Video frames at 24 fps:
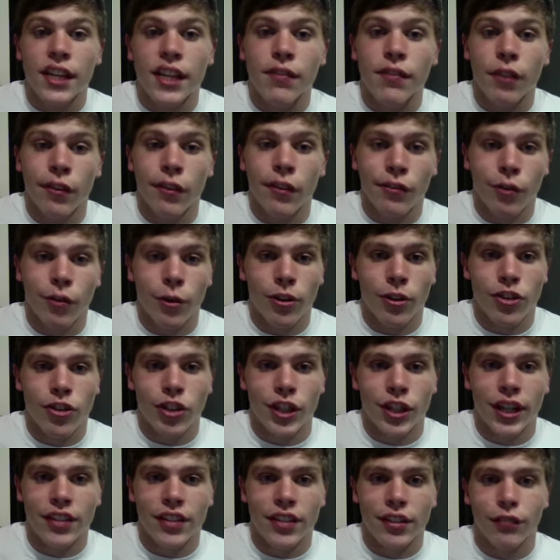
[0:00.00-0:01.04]
EVO 4G
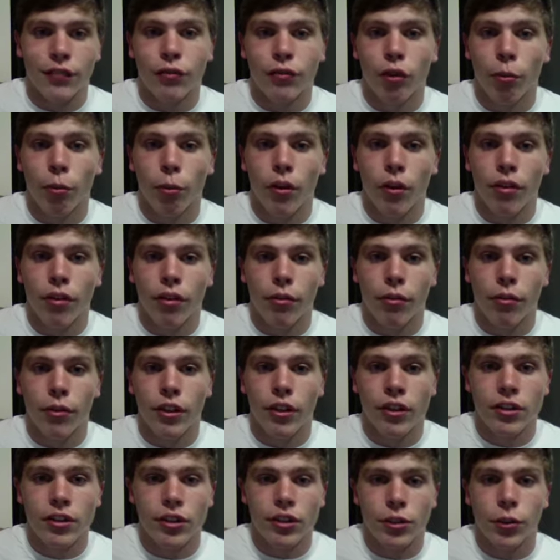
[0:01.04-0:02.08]
has a
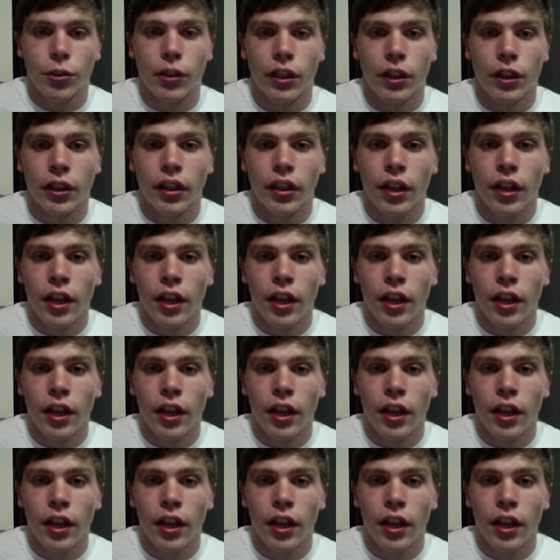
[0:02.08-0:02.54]
4.3-inch screen